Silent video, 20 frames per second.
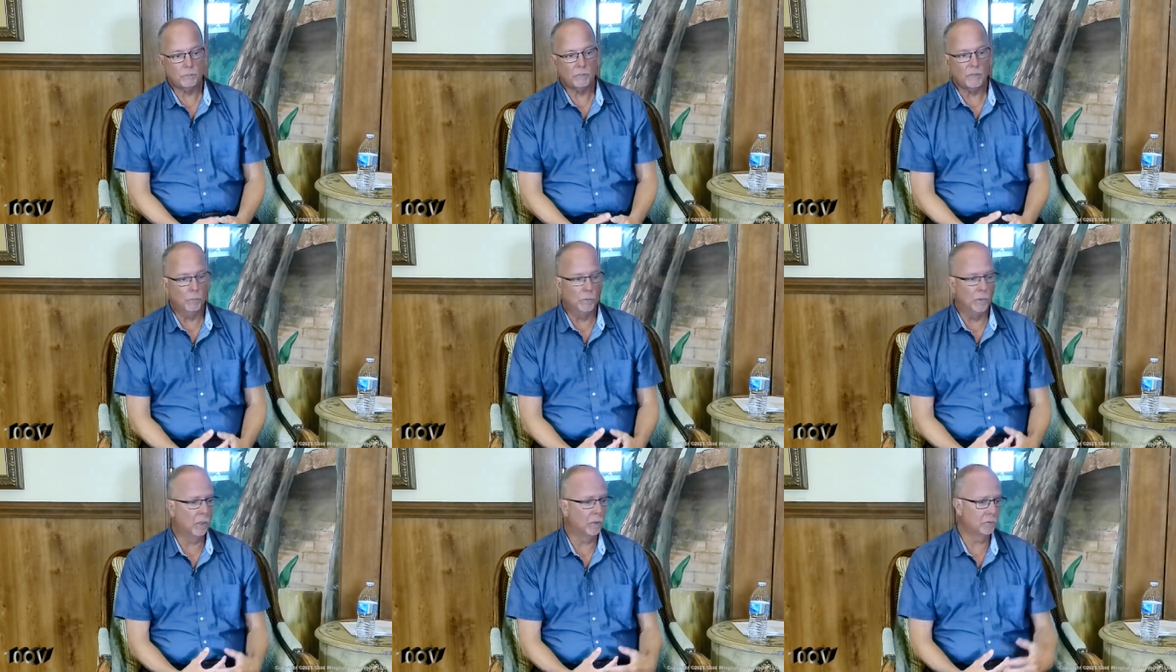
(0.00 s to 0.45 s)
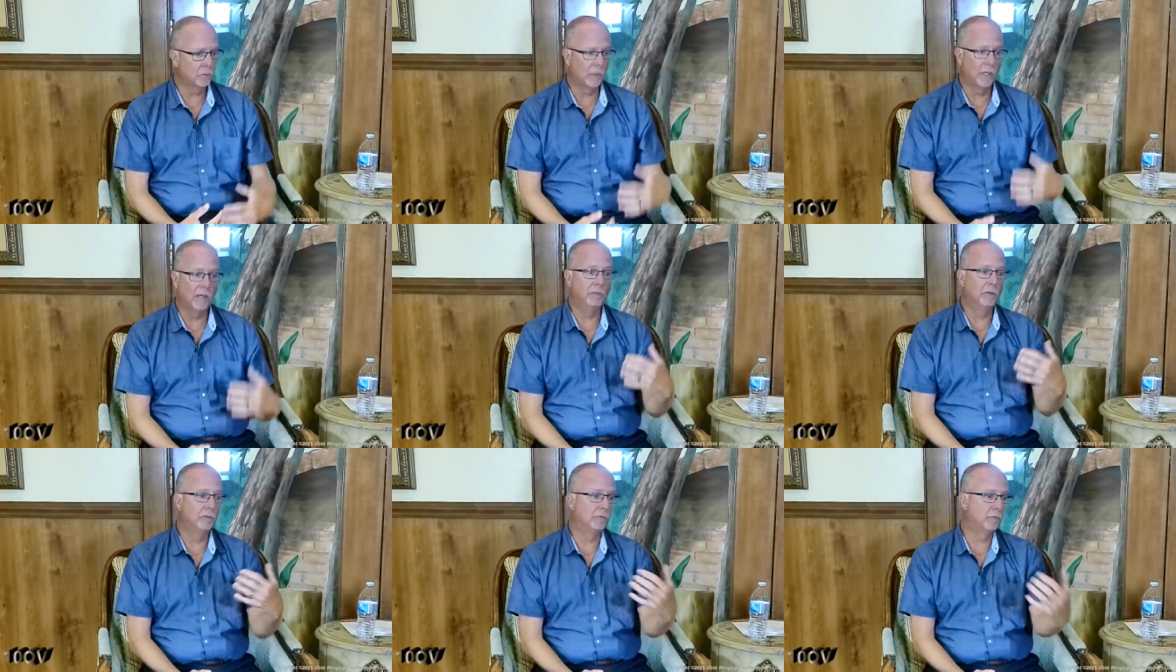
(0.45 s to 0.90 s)
we also
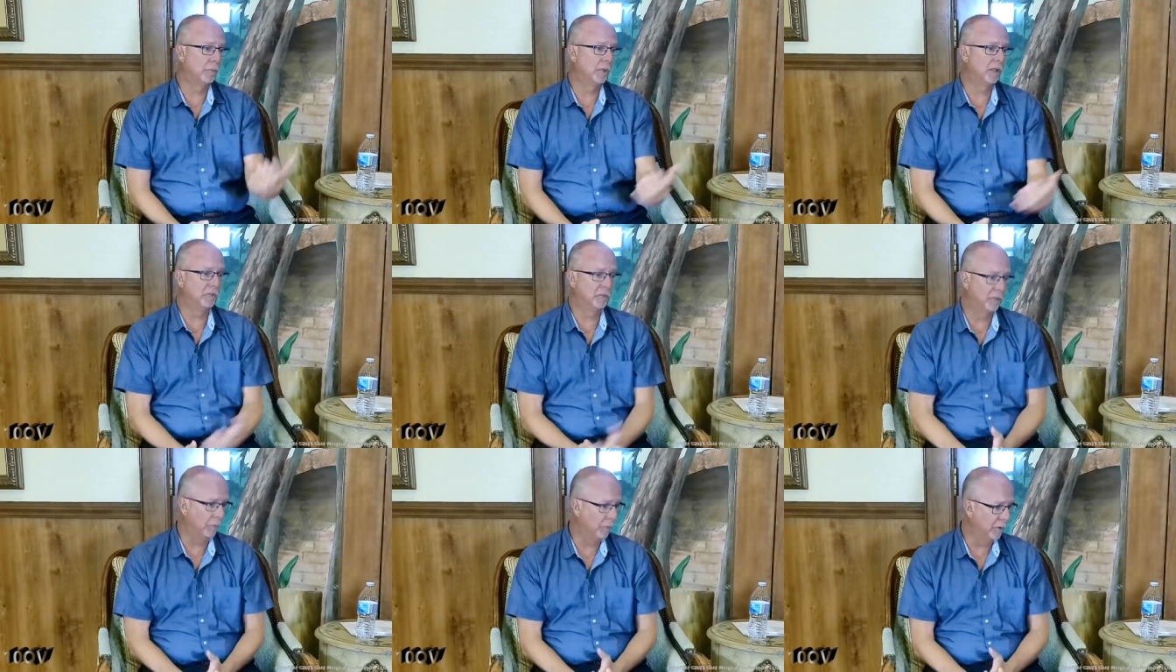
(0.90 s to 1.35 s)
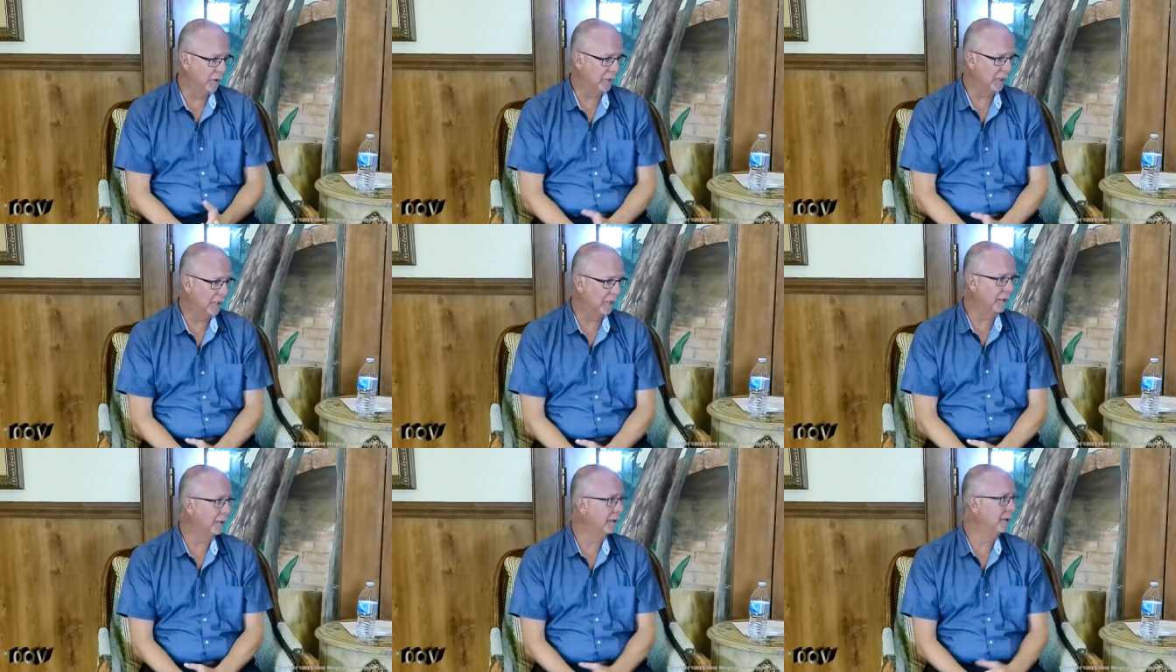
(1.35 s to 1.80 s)
have information that we
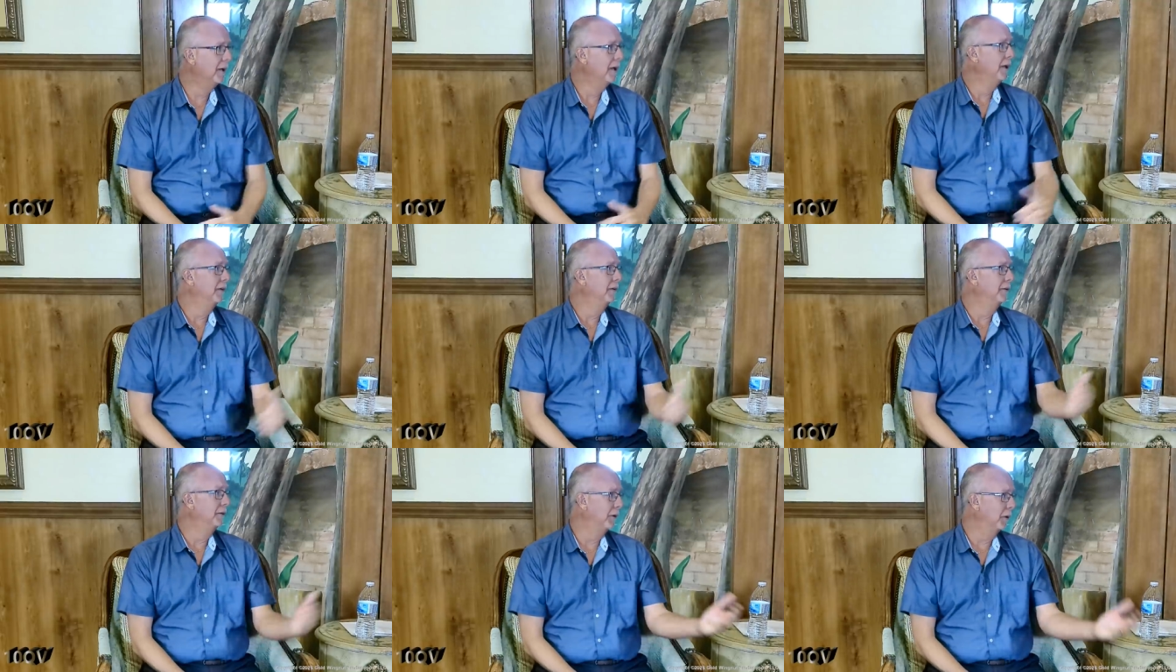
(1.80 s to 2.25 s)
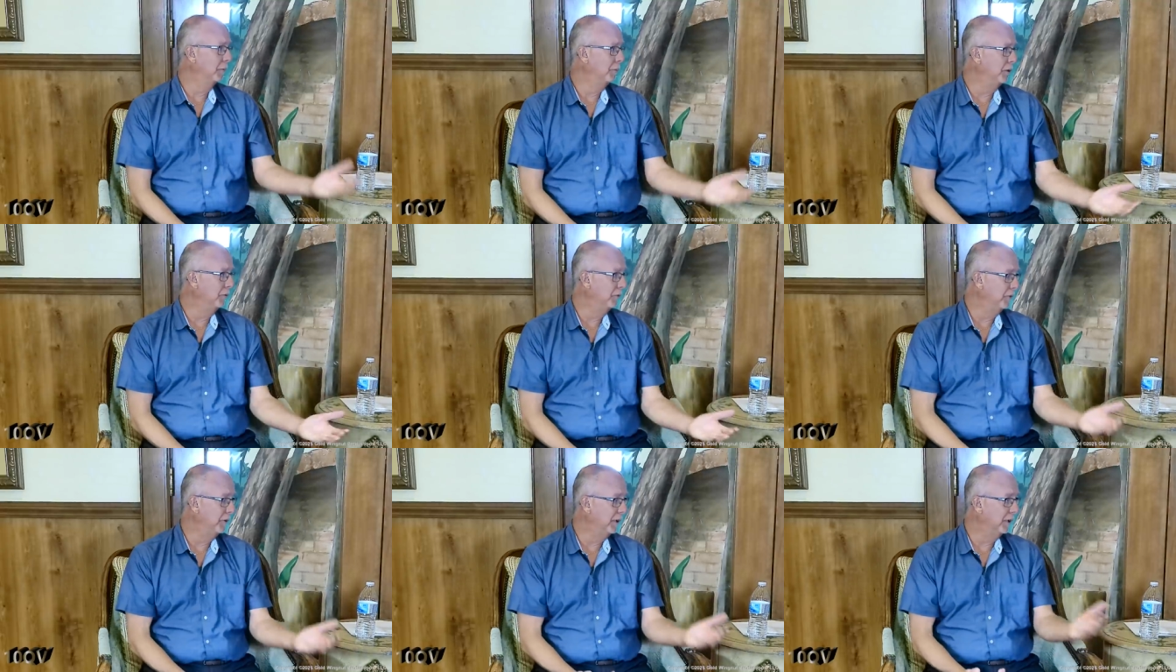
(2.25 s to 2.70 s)
share on
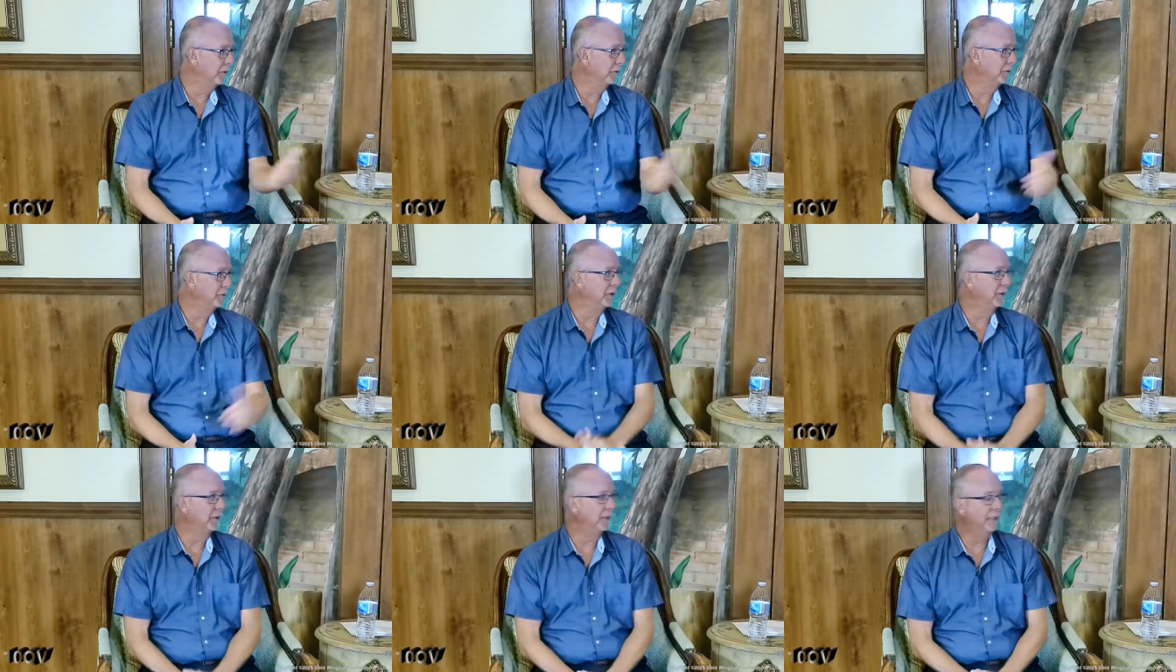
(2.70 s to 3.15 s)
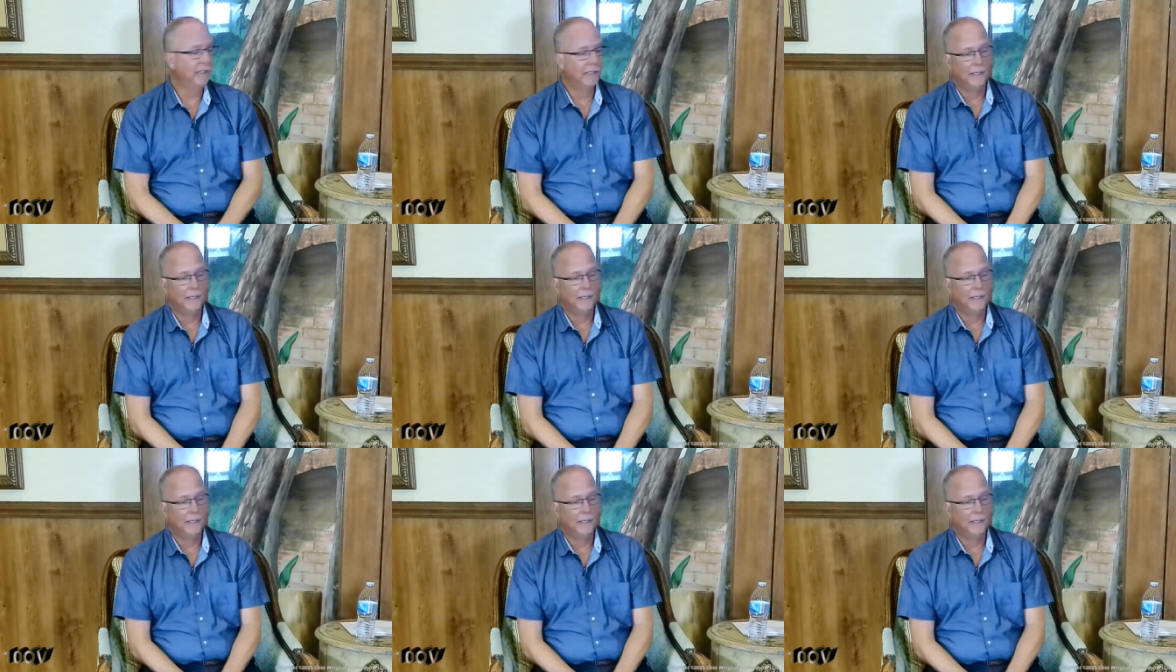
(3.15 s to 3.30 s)
WVLG.